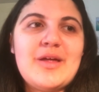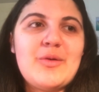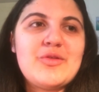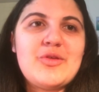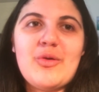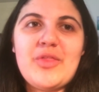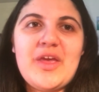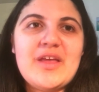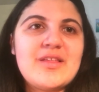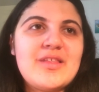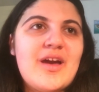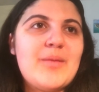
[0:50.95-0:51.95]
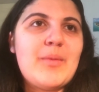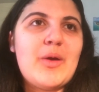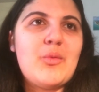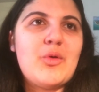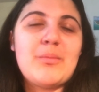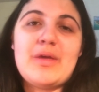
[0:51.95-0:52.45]
That was the only time
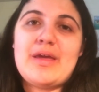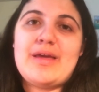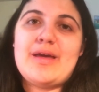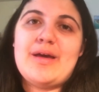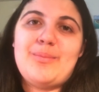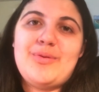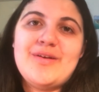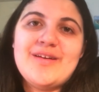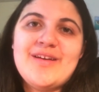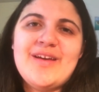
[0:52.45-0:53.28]
I wore makeup.